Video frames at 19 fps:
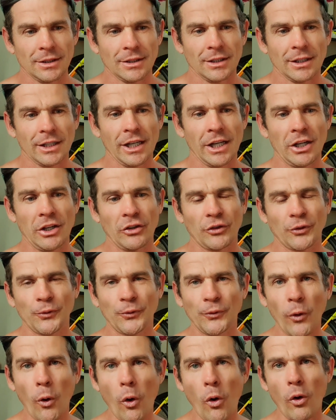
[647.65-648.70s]
It is
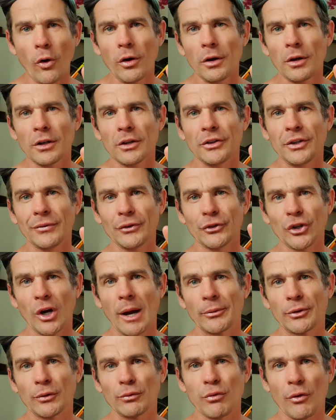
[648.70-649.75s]
4 different
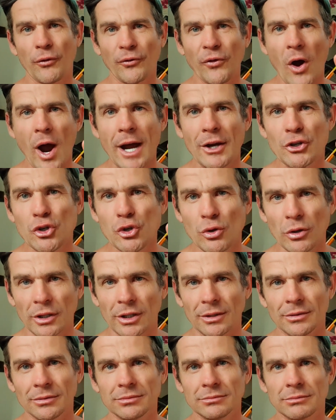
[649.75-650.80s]
types of refined
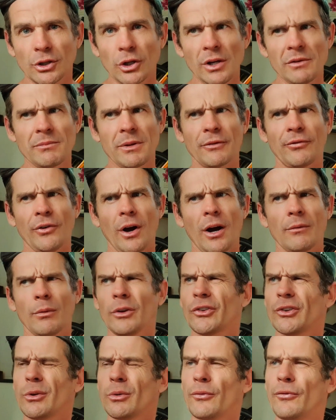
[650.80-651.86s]
sugar. It could even be 5.
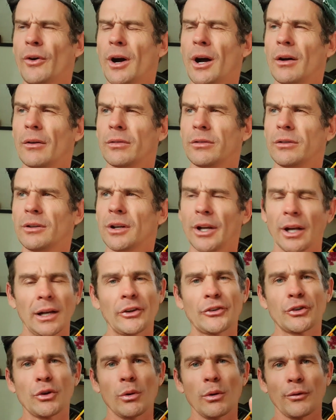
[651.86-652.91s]
What's called 5? I don't know.
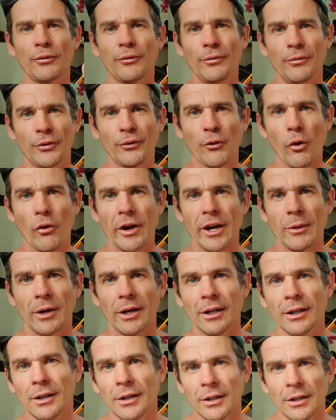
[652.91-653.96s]
It's 4
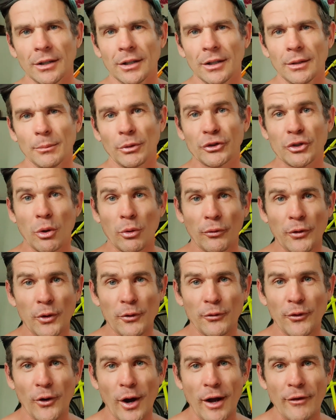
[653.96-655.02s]
anyway. It's called Fuel
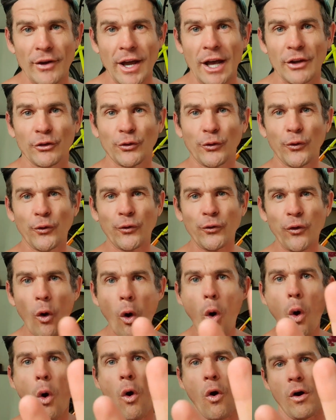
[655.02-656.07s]
5. It has
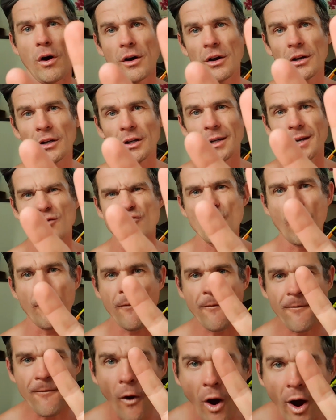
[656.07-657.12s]
4
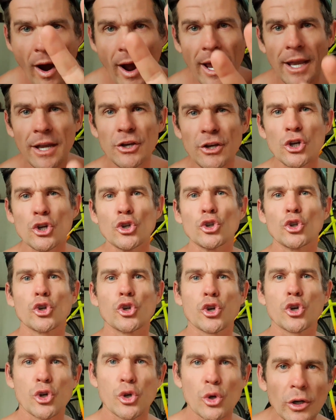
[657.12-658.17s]
refined
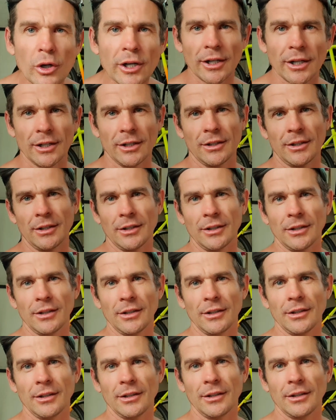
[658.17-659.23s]
sugar
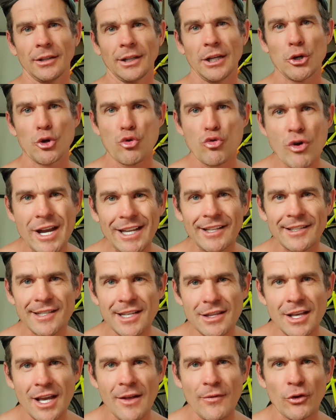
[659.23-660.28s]
ingredients
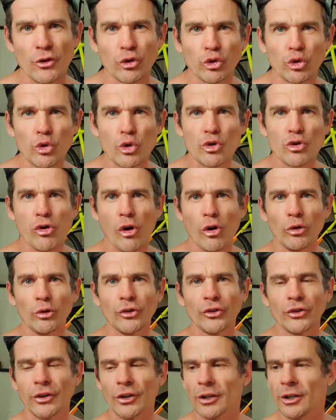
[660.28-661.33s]
in there. The
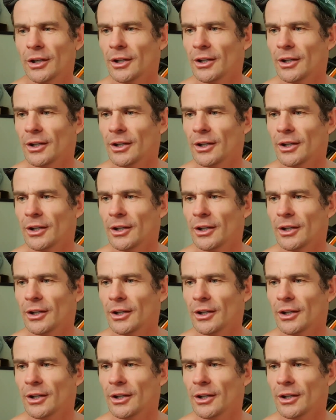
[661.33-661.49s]
sucrose, the